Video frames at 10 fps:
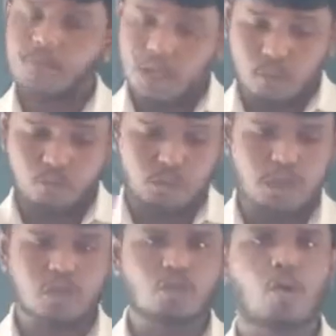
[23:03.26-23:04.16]
If
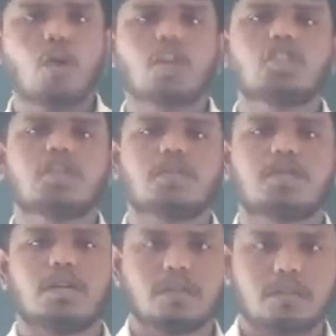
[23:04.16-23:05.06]
these all
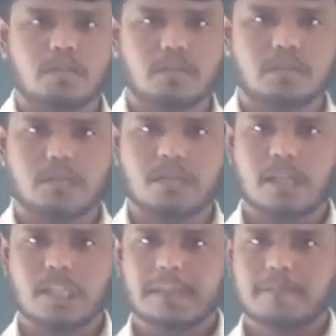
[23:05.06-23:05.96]
assumptions
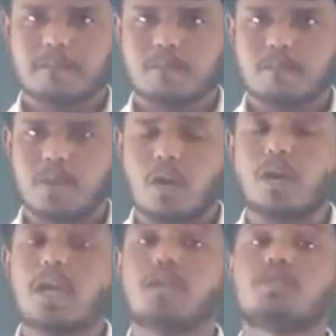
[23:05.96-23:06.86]
or
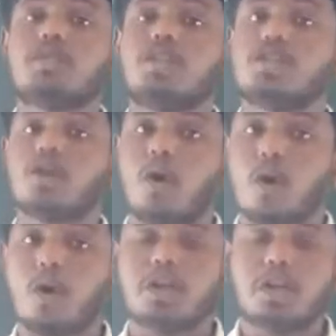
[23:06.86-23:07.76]
if these
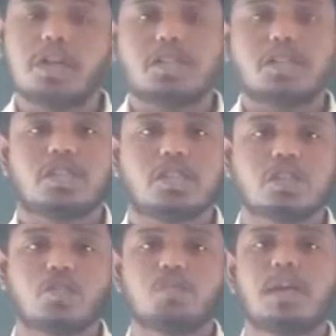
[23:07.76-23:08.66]
all conditions
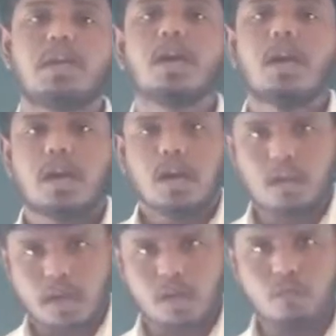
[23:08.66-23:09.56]
is to be
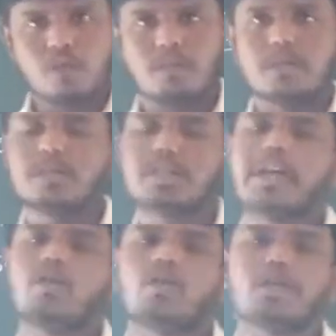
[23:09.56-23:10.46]
confirmed, then
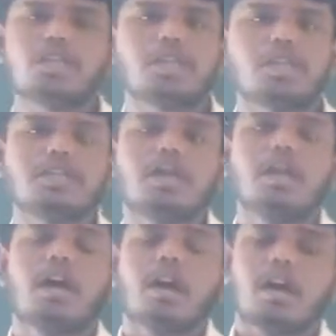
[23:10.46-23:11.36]
only this
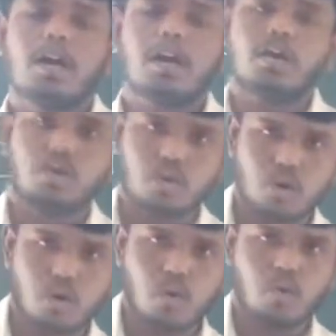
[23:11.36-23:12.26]

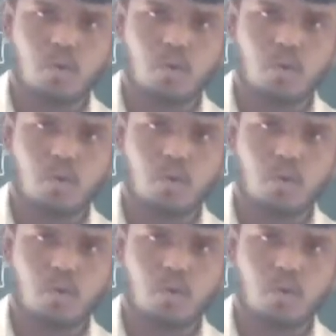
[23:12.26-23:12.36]
law